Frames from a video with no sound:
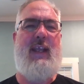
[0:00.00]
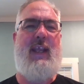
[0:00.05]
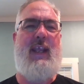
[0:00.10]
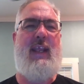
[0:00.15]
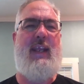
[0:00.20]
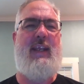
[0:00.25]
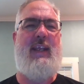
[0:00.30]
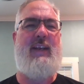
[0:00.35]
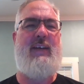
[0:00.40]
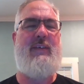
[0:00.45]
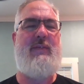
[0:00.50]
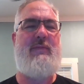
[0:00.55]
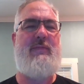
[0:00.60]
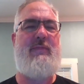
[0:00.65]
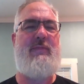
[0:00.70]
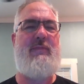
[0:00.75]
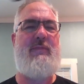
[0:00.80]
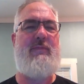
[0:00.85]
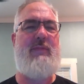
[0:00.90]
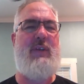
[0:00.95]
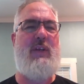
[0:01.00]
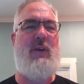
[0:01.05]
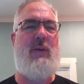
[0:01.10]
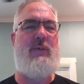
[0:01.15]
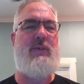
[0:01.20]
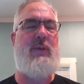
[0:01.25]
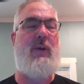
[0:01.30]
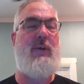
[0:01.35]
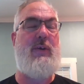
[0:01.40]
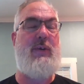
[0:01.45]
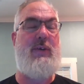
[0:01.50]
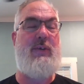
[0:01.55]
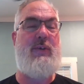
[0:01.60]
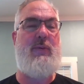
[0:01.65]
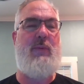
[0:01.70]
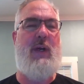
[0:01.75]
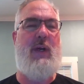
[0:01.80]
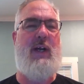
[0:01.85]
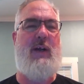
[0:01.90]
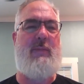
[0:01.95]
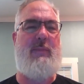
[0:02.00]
And it's hard to do well,